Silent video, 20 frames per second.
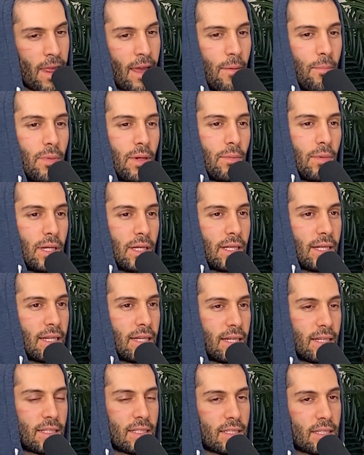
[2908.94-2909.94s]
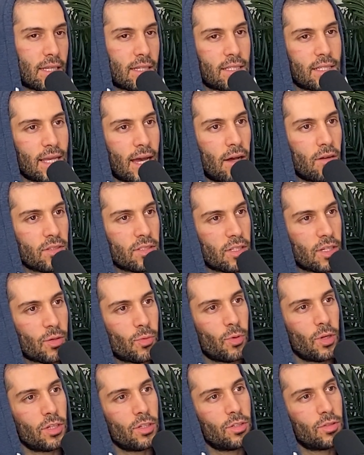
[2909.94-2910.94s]
but I mean, it sounds like
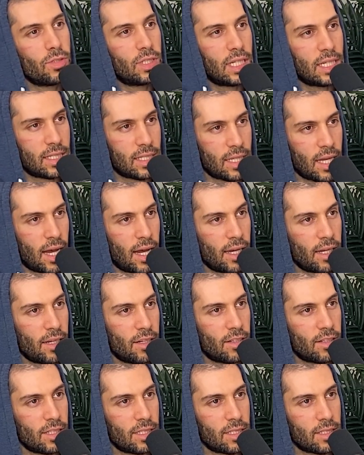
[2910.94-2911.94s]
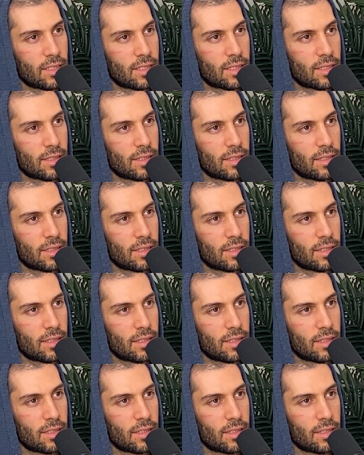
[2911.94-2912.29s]
what you desire is